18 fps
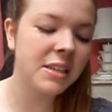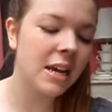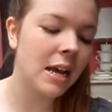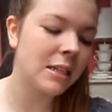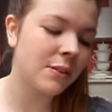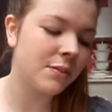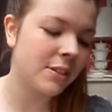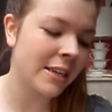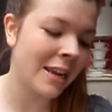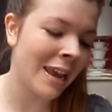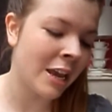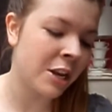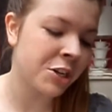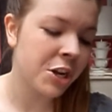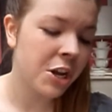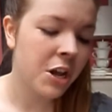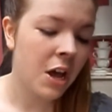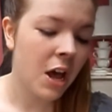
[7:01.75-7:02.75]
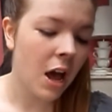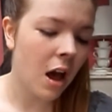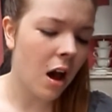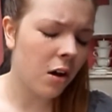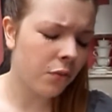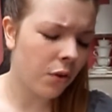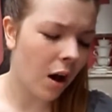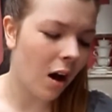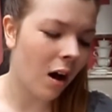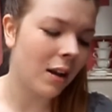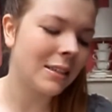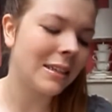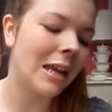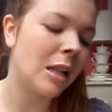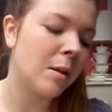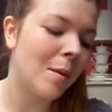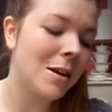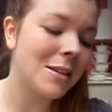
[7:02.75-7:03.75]
turns of stage, of heart,
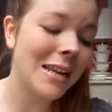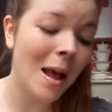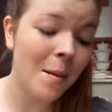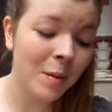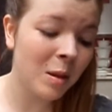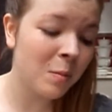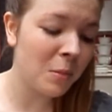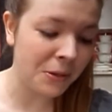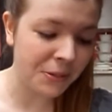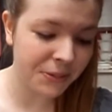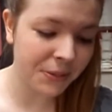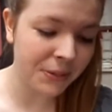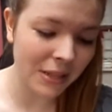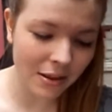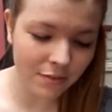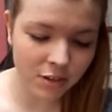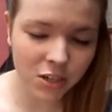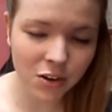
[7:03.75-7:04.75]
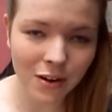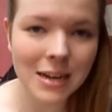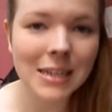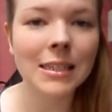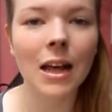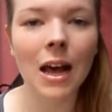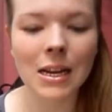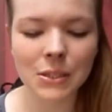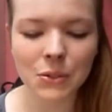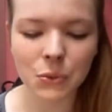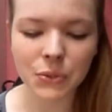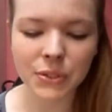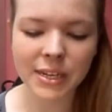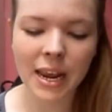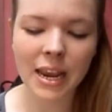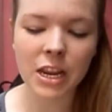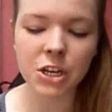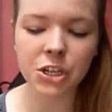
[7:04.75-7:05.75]
and the most epic musical ever to grace the high school
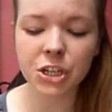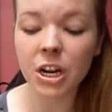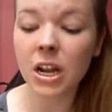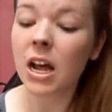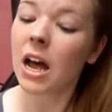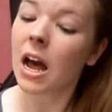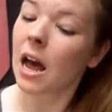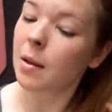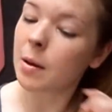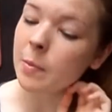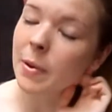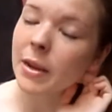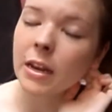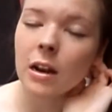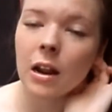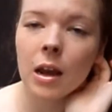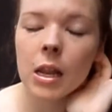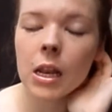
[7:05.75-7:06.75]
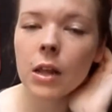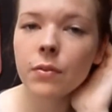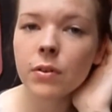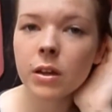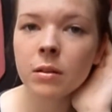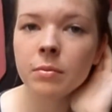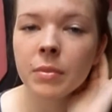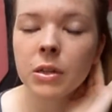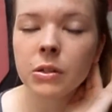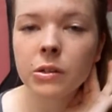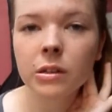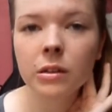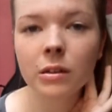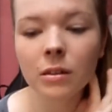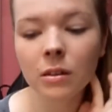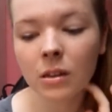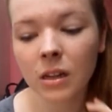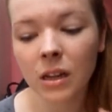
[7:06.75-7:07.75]
stage. And I mean, I love a
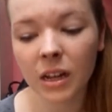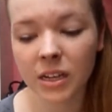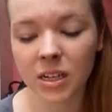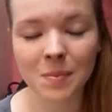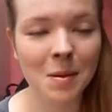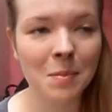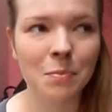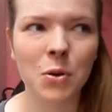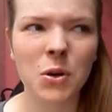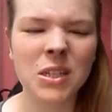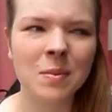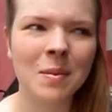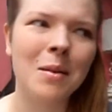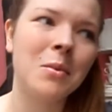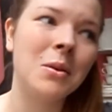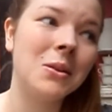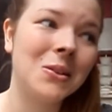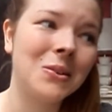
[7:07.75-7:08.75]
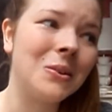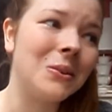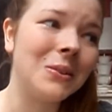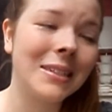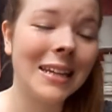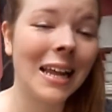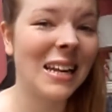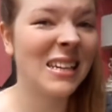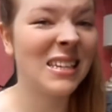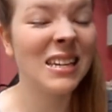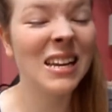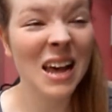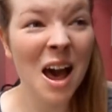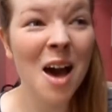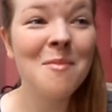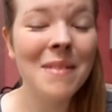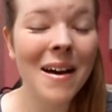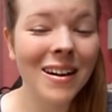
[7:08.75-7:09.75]
musical, and I mean books about musicals, that's
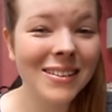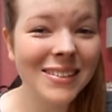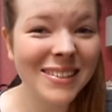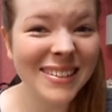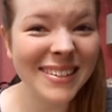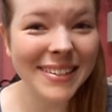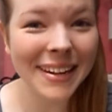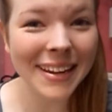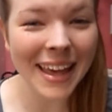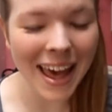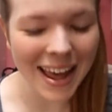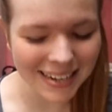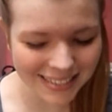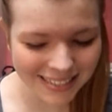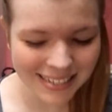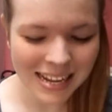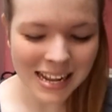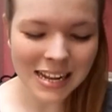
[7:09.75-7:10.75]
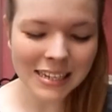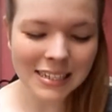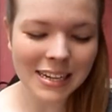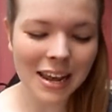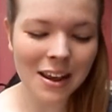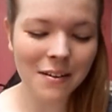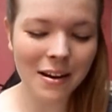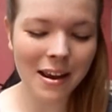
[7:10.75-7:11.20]
about as good as it gets. So